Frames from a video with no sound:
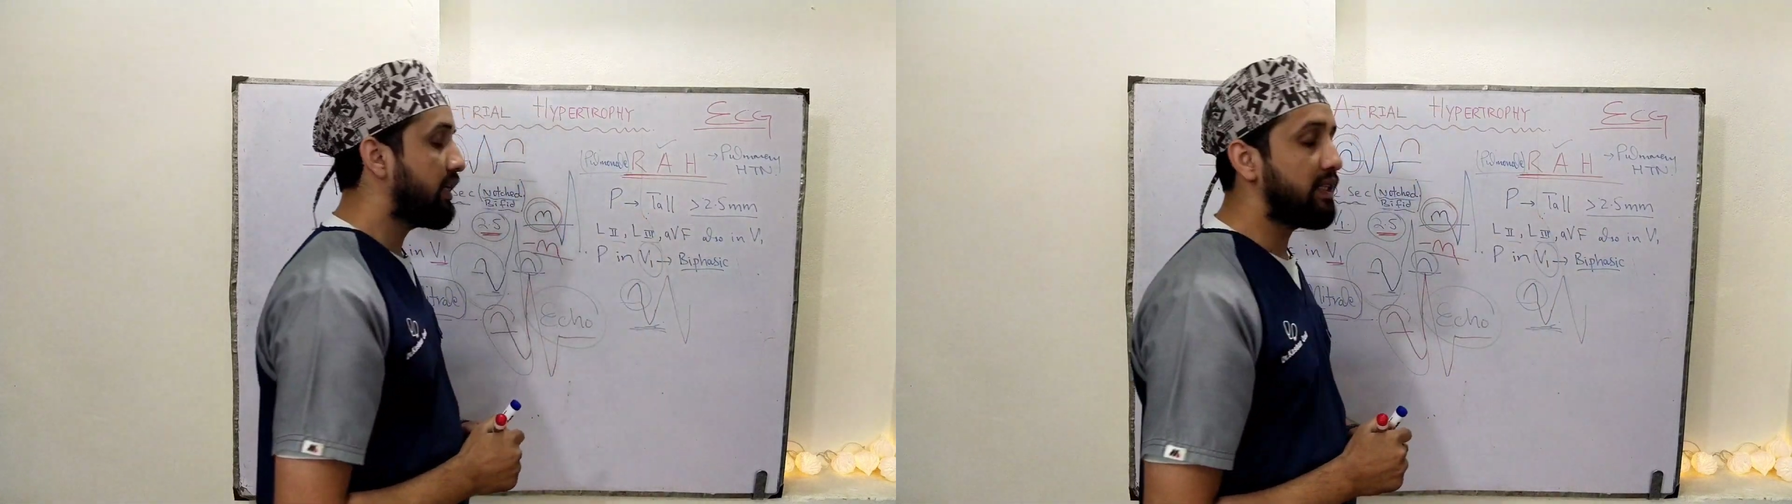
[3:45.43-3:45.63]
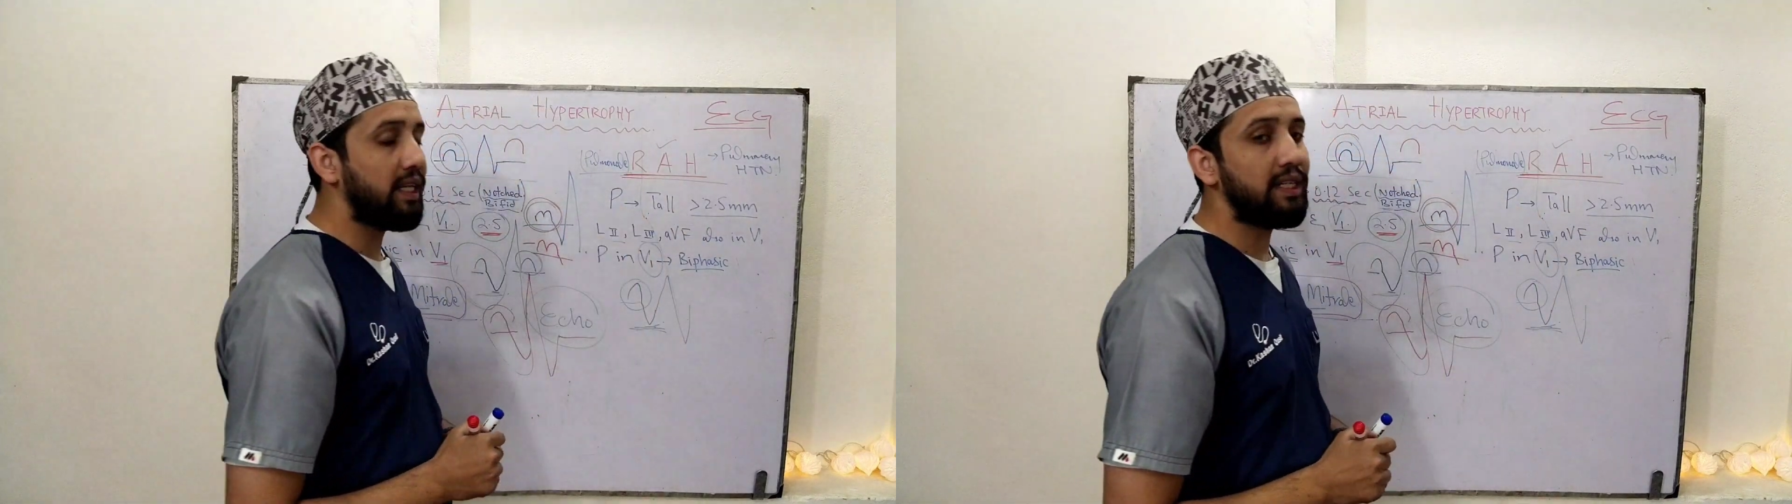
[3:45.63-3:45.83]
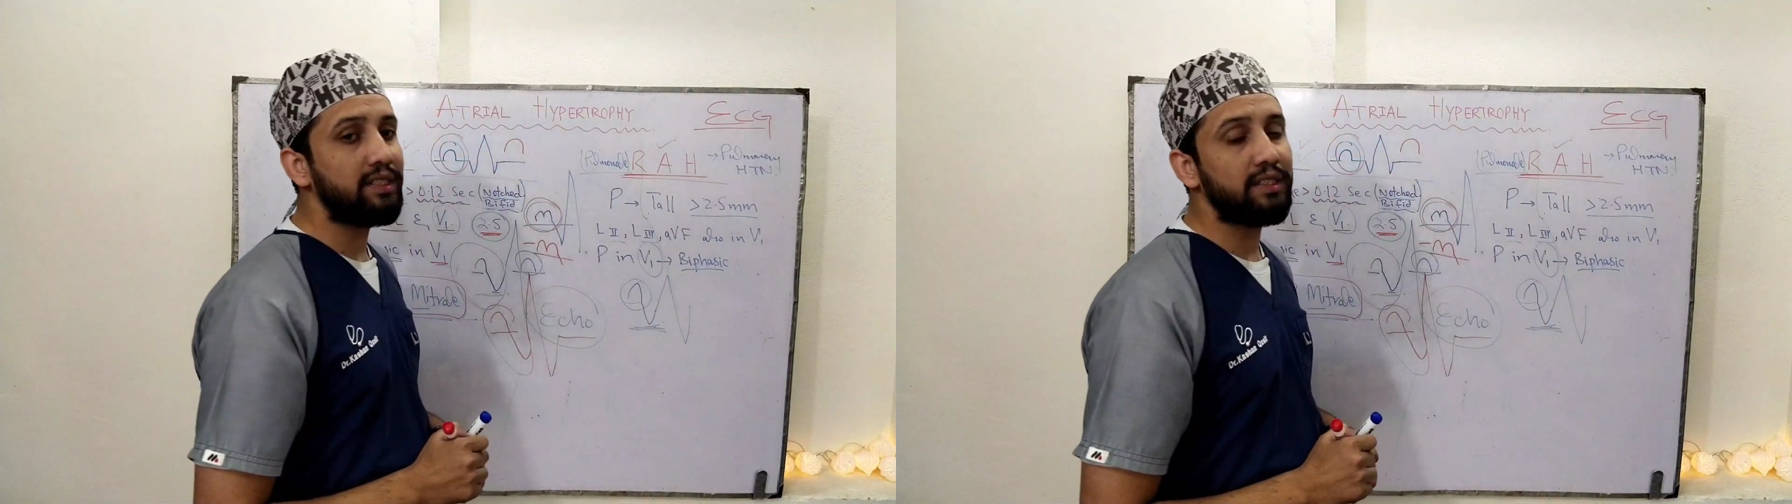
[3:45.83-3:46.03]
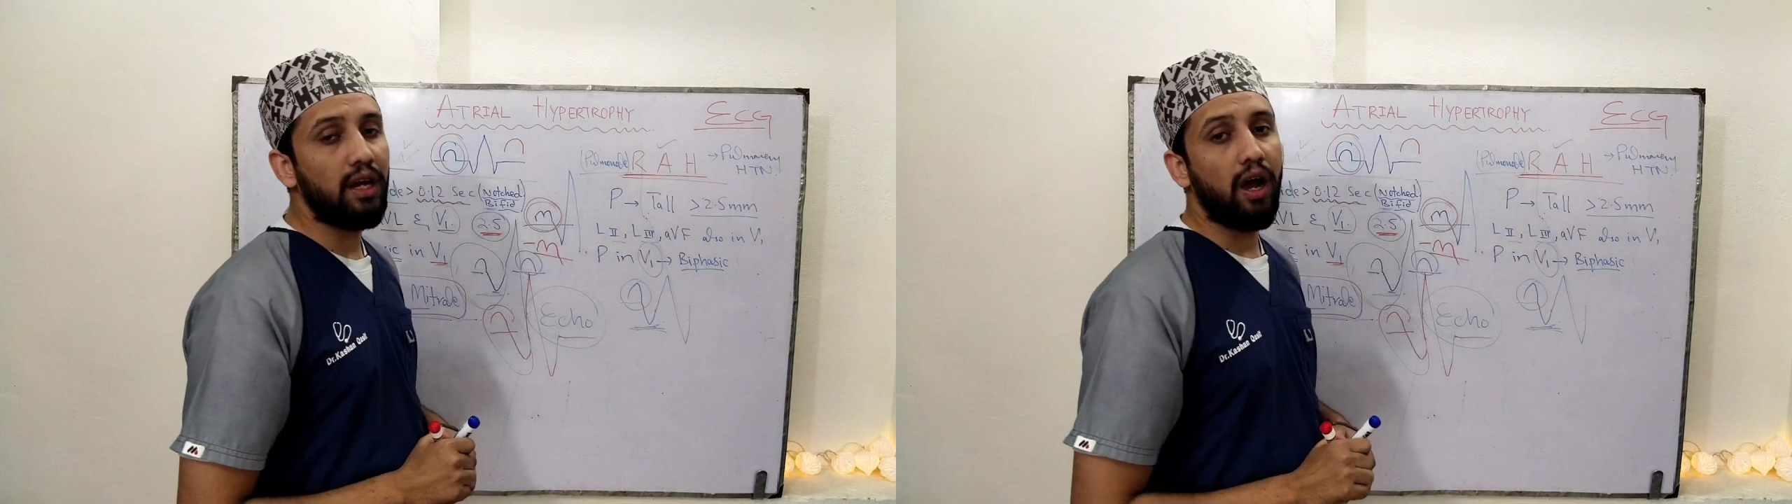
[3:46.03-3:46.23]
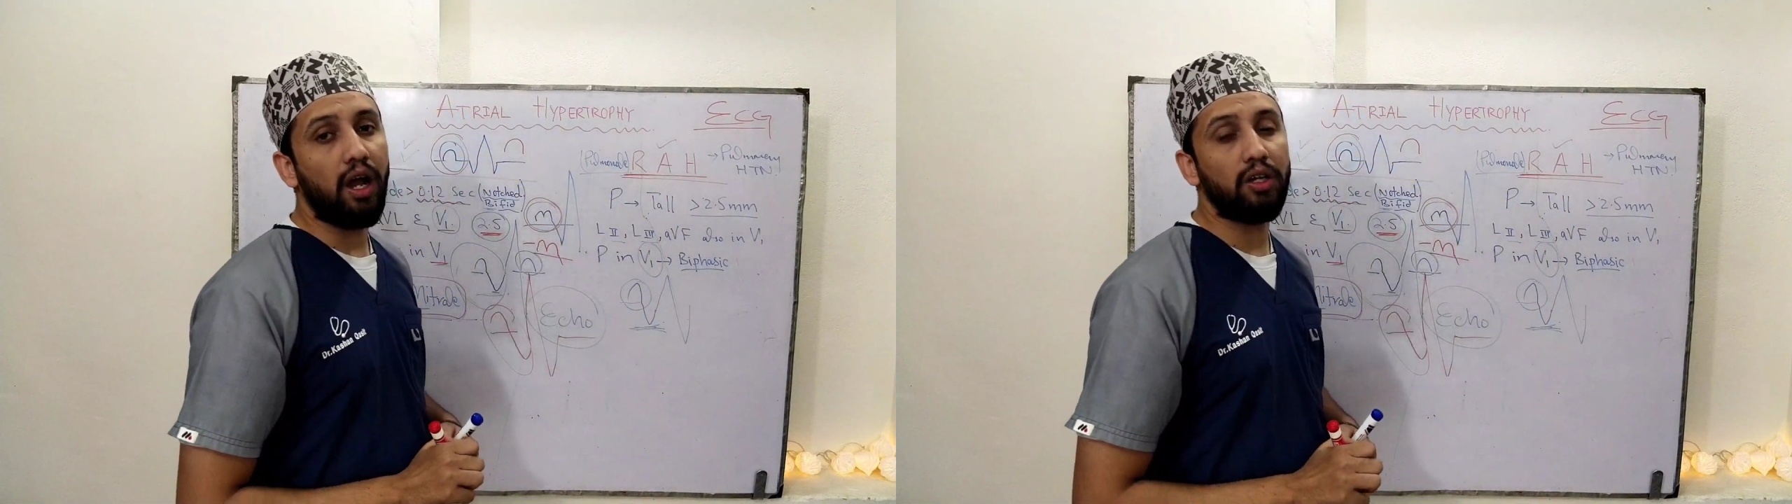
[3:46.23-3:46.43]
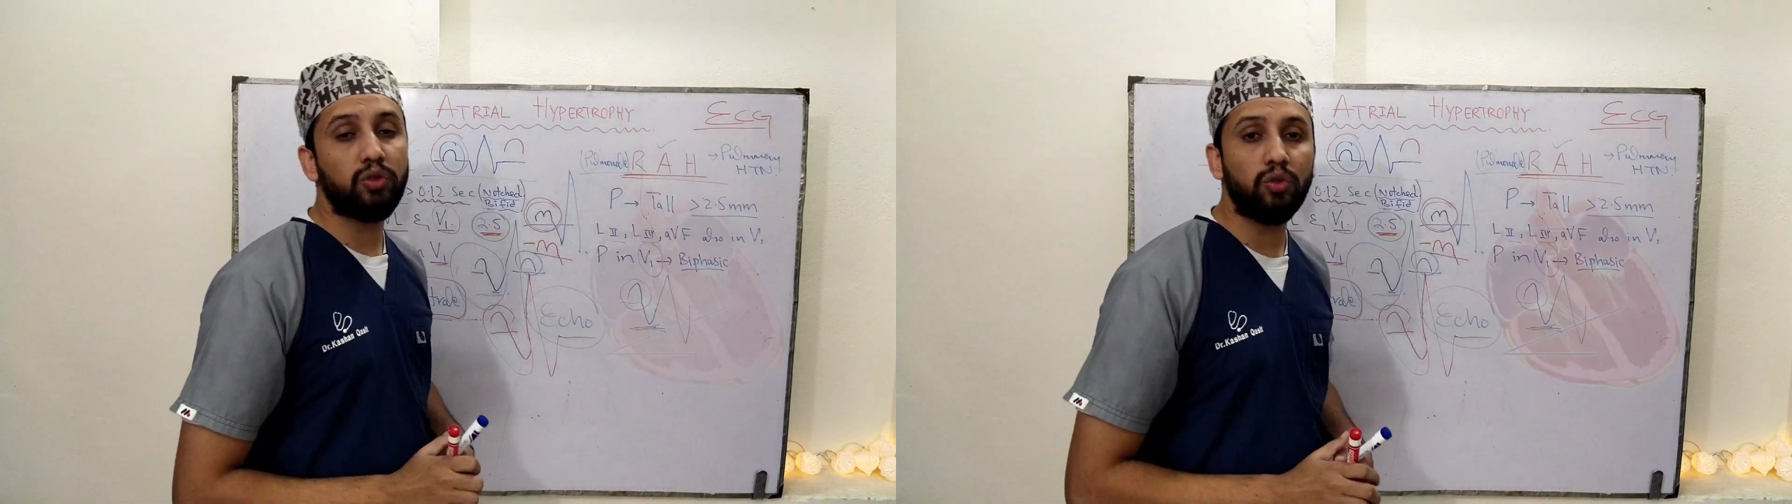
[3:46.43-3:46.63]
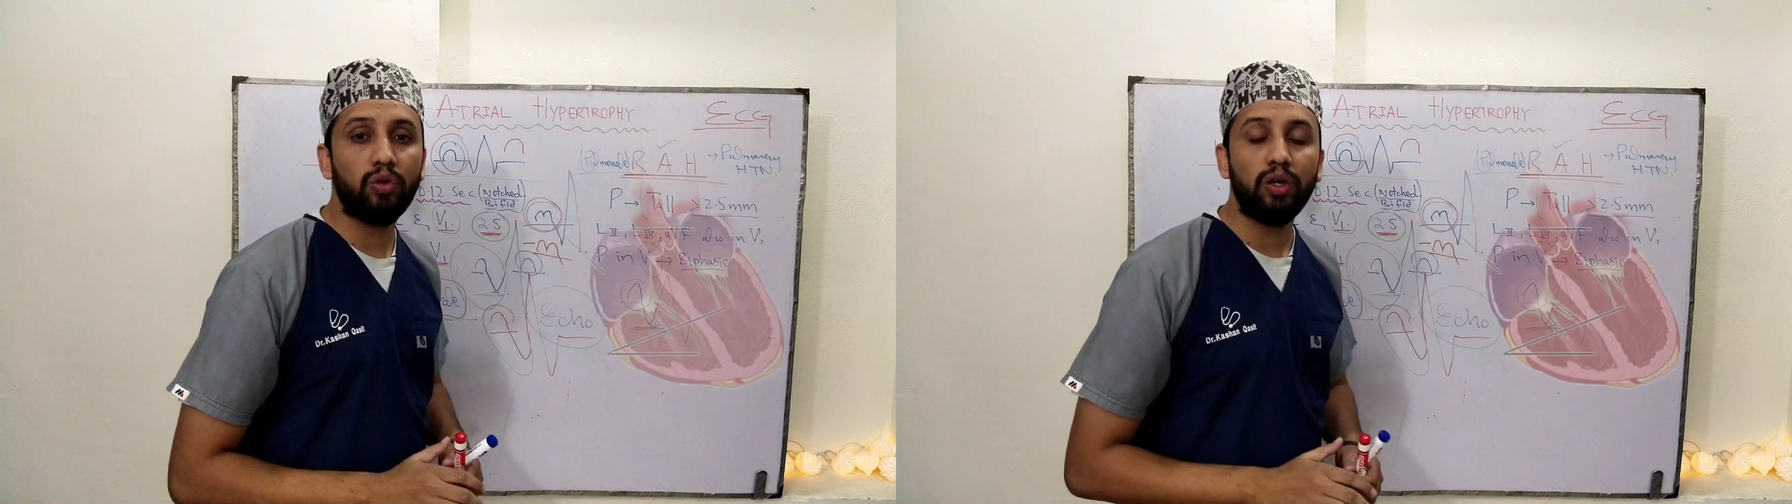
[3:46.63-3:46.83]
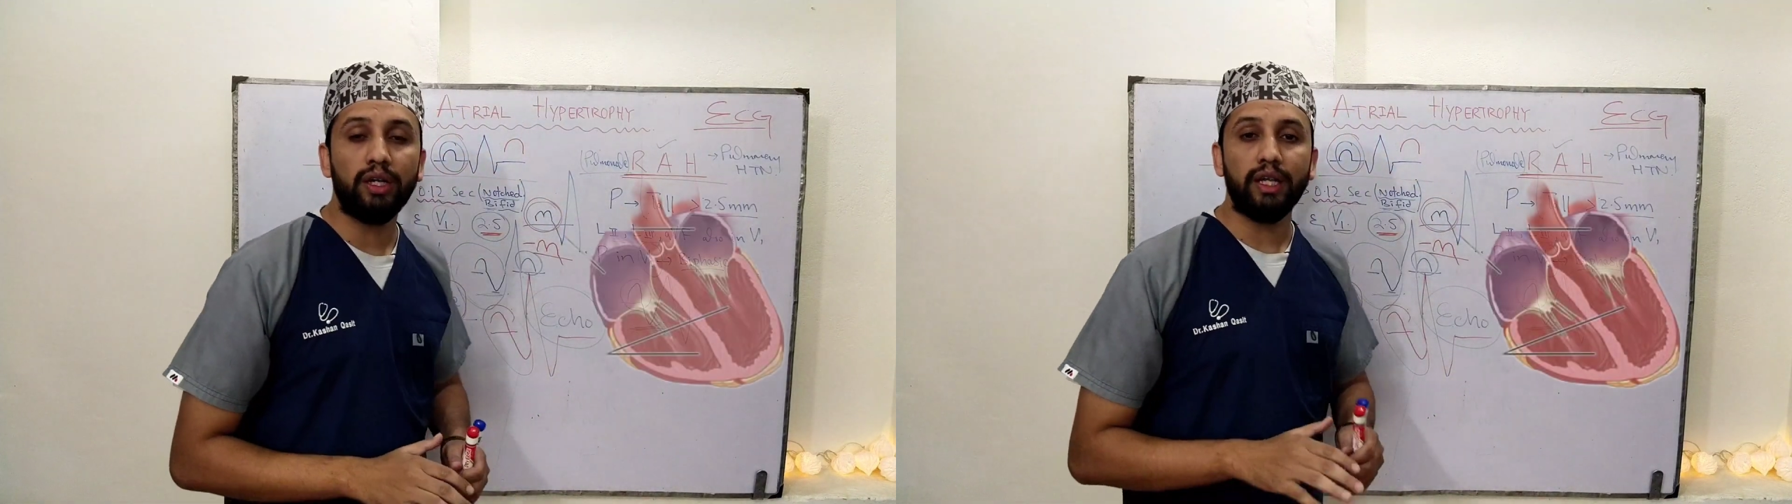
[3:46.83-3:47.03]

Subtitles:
there is also